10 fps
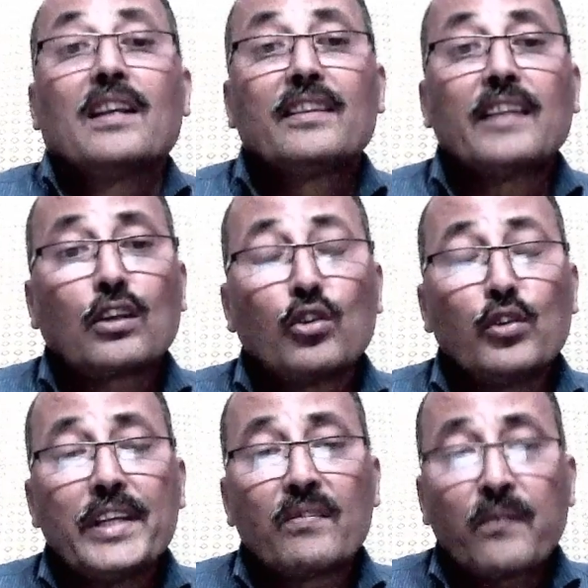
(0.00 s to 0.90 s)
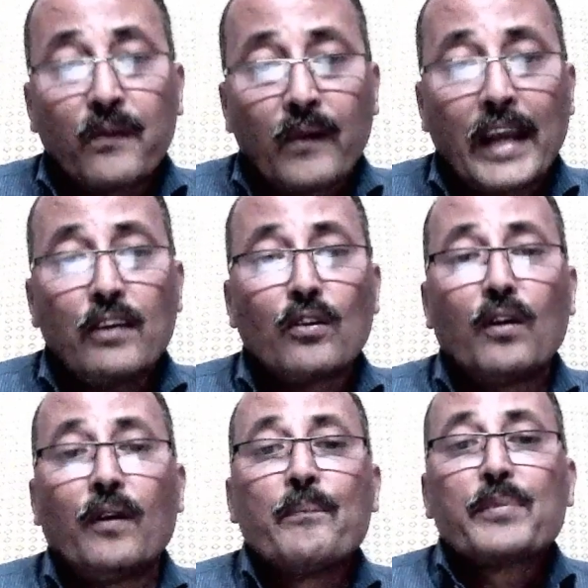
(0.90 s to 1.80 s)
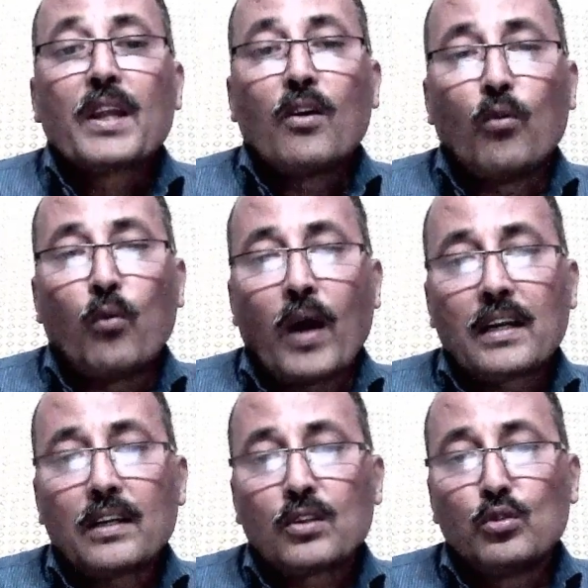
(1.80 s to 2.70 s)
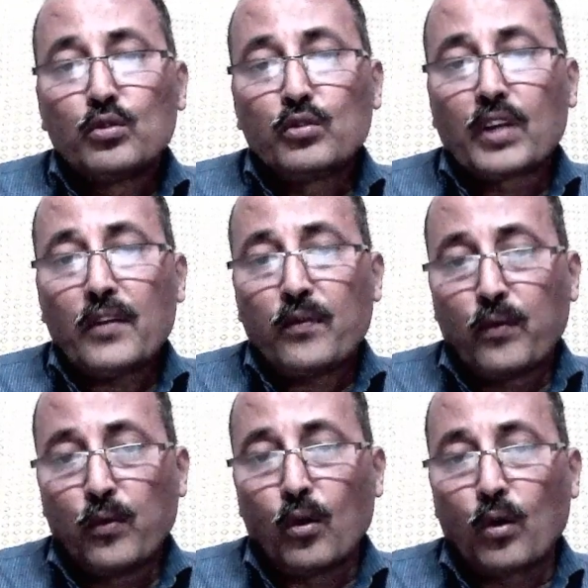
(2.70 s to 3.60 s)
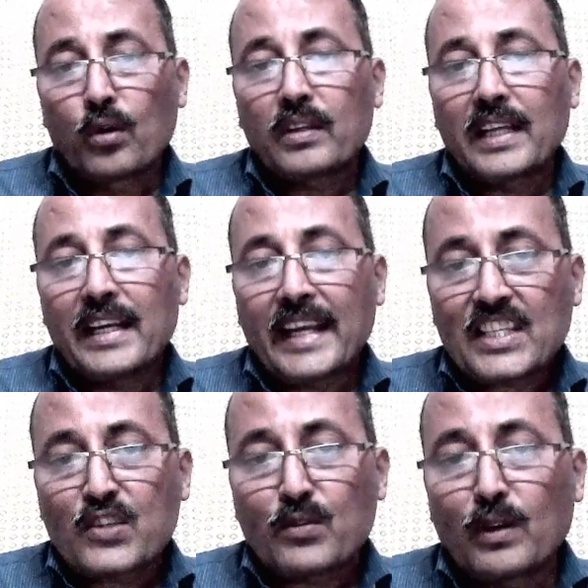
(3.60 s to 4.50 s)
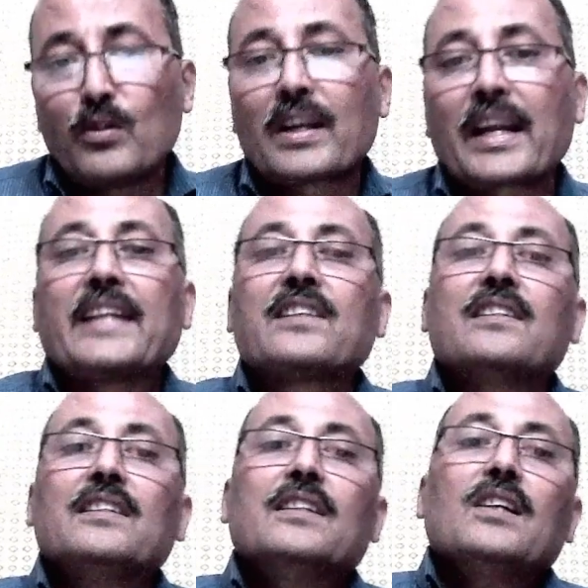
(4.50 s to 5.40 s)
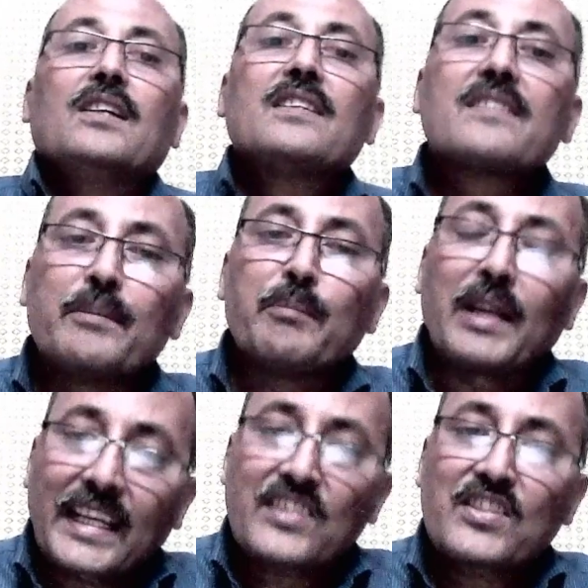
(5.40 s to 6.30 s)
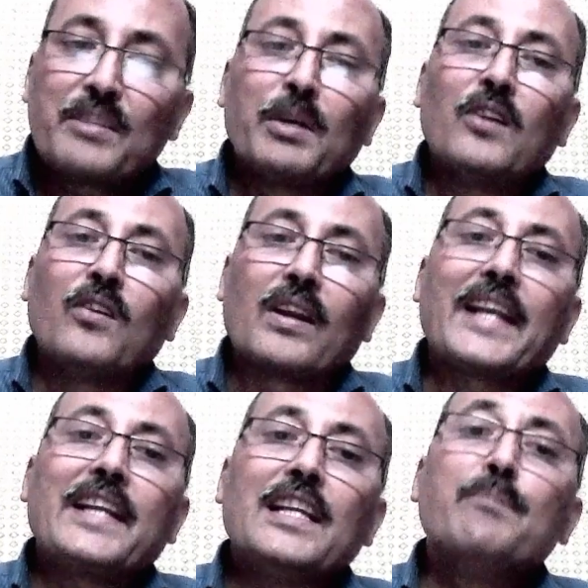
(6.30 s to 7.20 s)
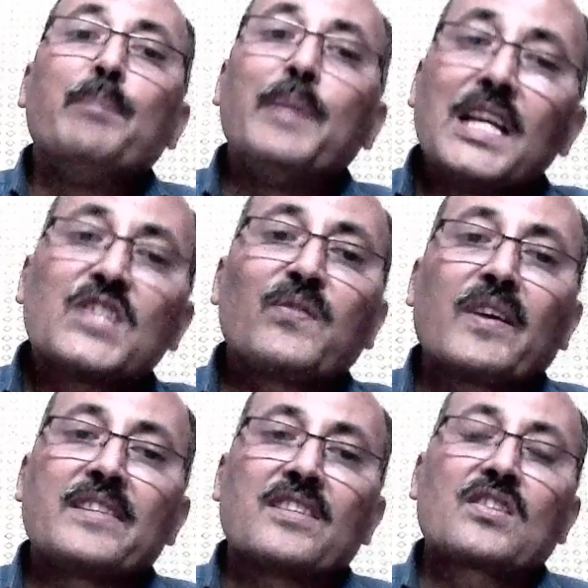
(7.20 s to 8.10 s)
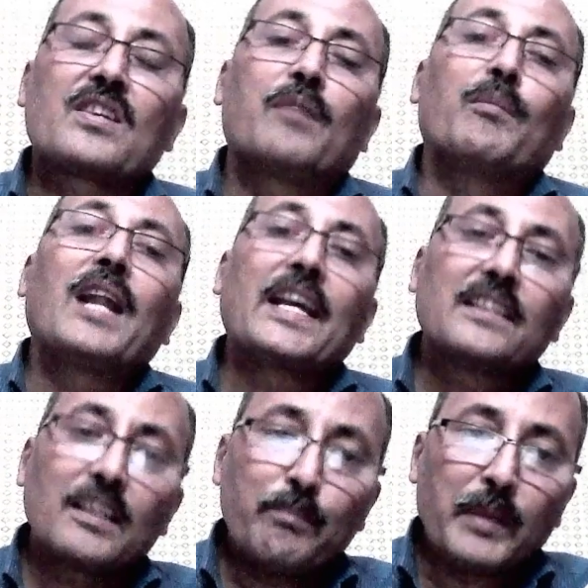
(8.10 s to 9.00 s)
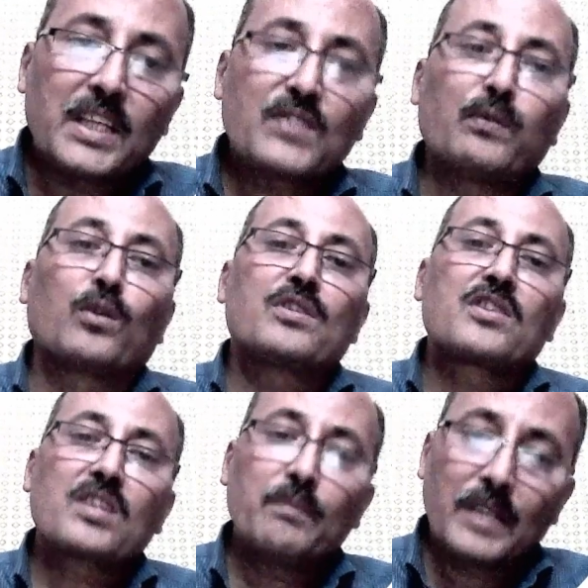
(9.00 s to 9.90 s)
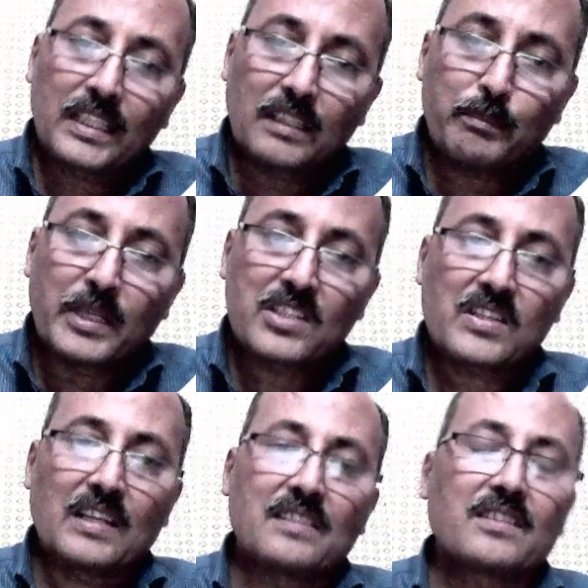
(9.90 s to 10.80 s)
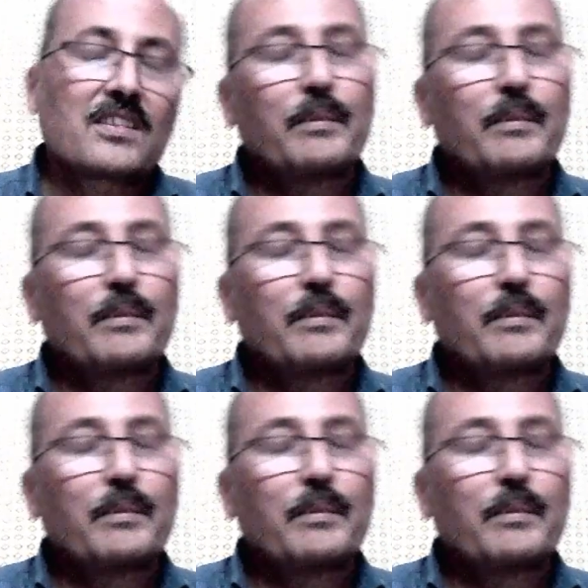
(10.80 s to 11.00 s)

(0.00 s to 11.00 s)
That too in 5, no? 1, 2, 3, 4. The next one will write symbol. Next symbol will write in base 5 system. Like that base 4 system, like that base 10 system.